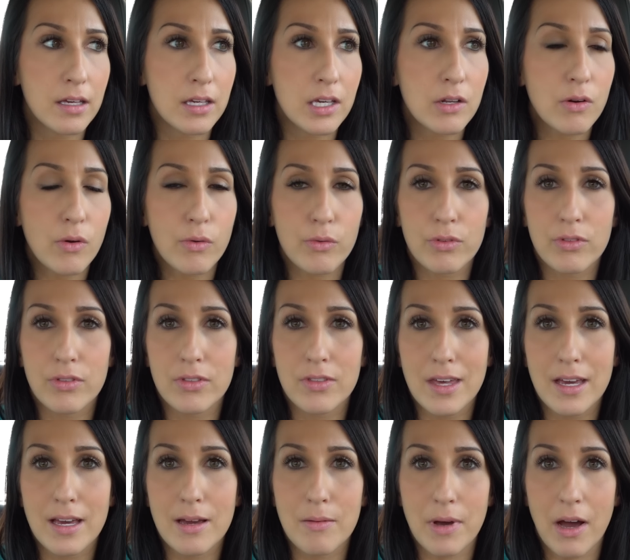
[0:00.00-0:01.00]
you don't
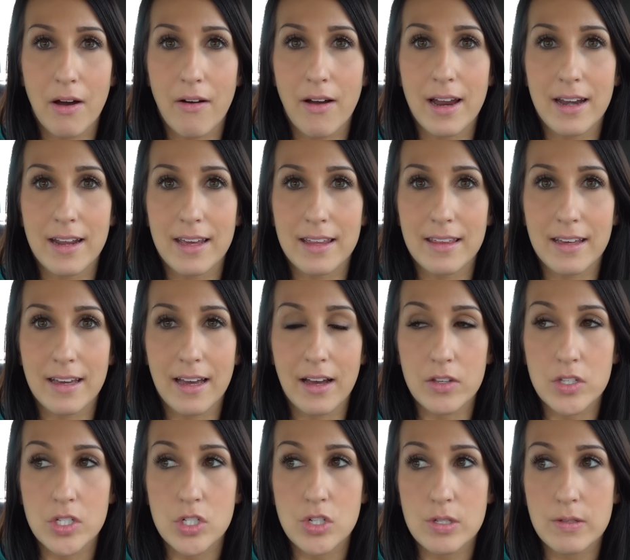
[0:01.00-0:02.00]
think about anything
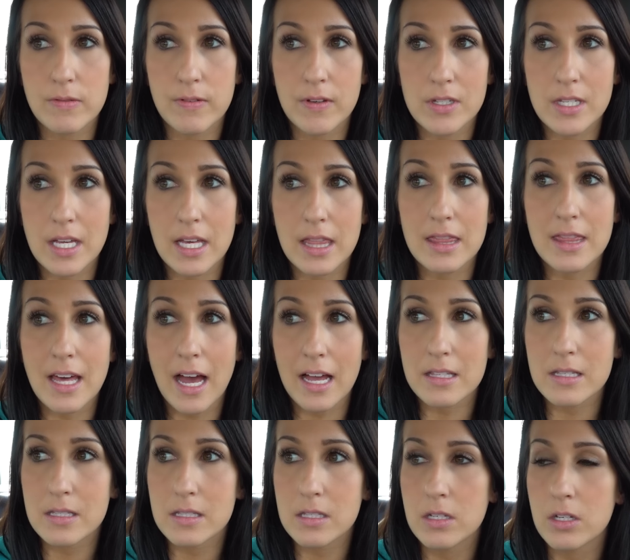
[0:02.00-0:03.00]
else. It just feels like
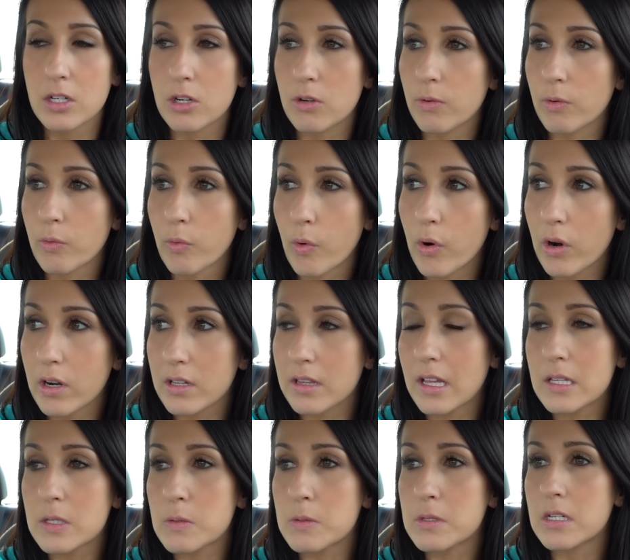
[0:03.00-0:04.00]
that's your reward,
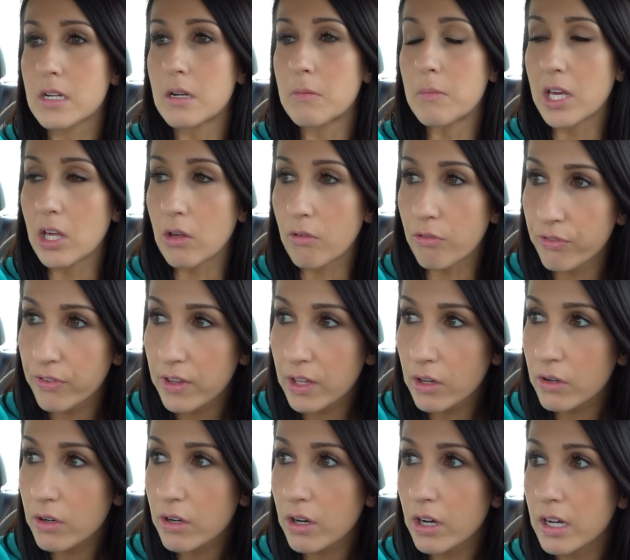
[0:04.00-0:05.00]
that's what's gonna make you
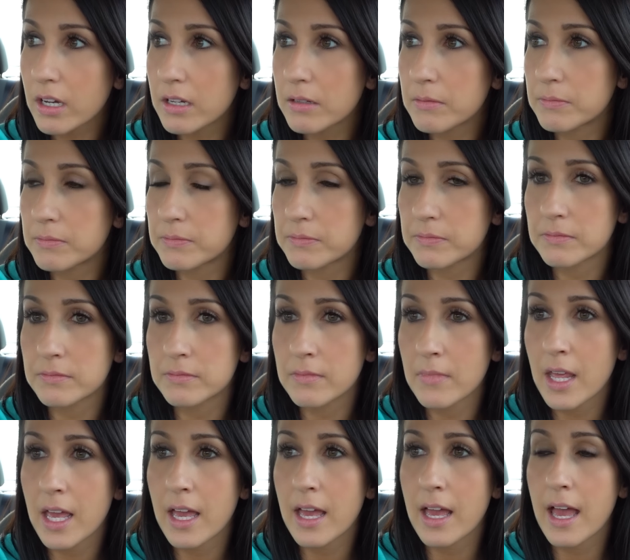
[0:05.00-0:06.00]
feel good.
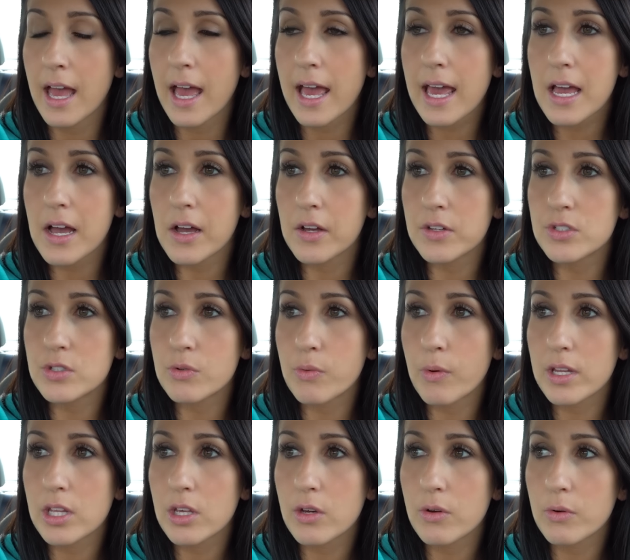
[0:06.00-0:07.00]
And
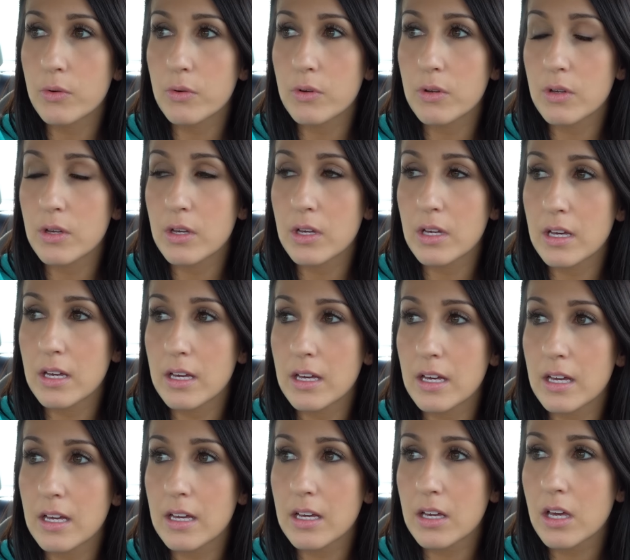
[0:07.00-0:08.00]
when you,
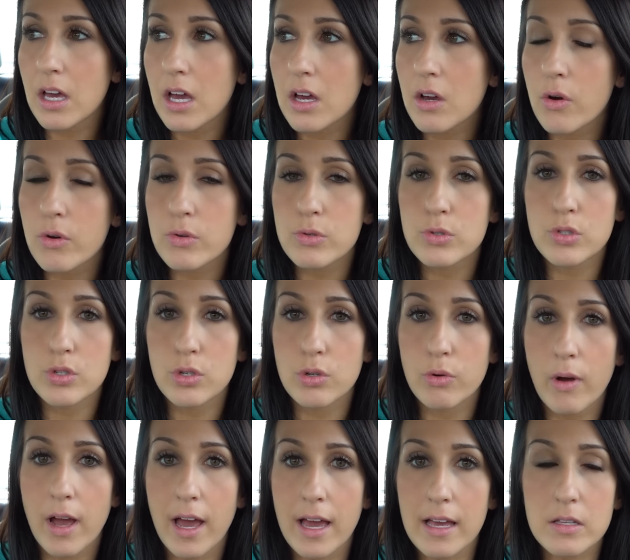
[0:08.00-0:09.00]
it goes
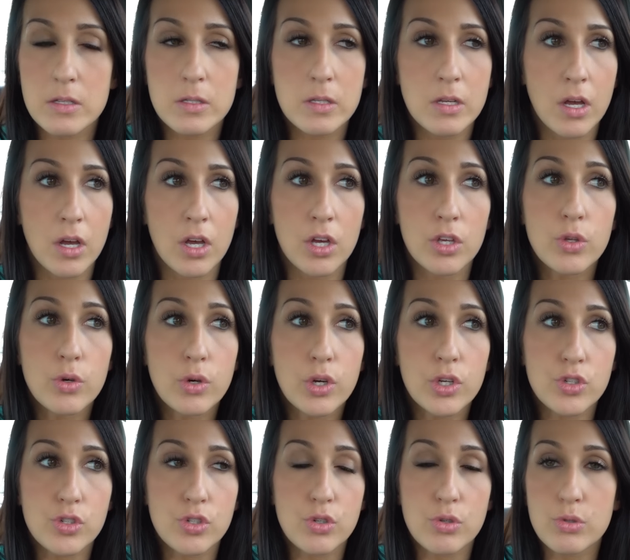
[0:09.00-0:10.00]
two ways. You
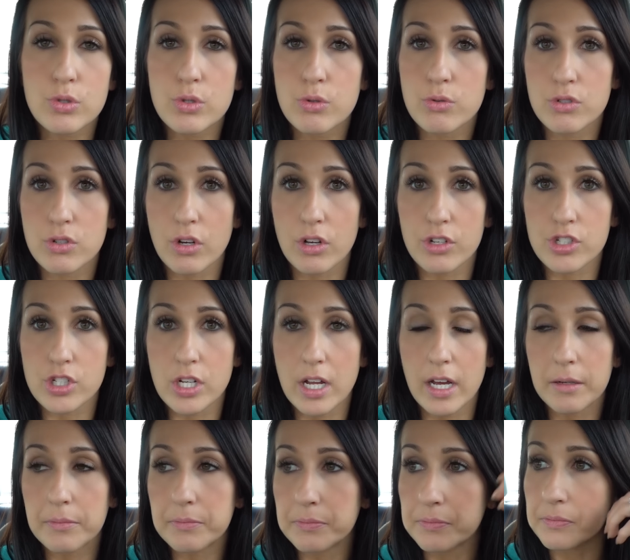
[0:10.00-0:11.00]
can choose to indulge in
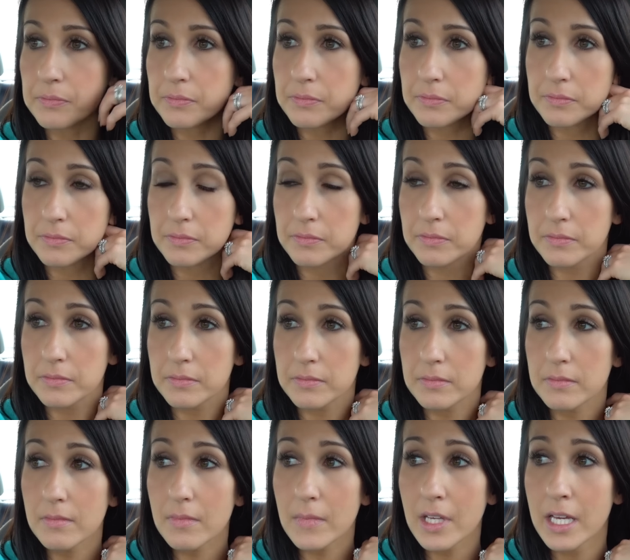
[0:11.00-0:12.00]
it
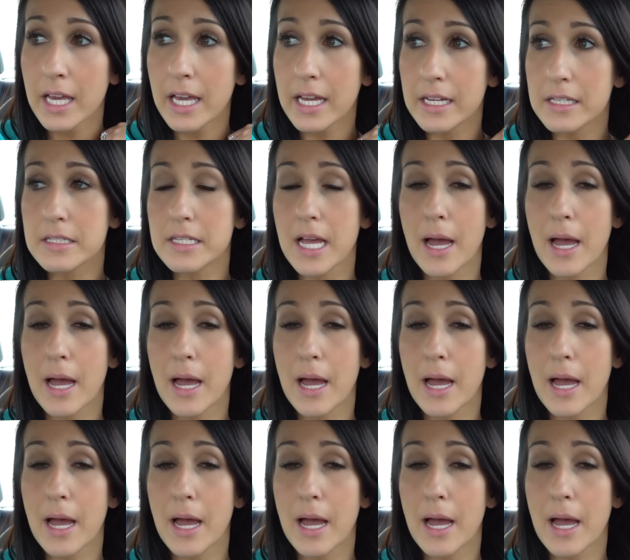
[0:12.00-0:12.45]
and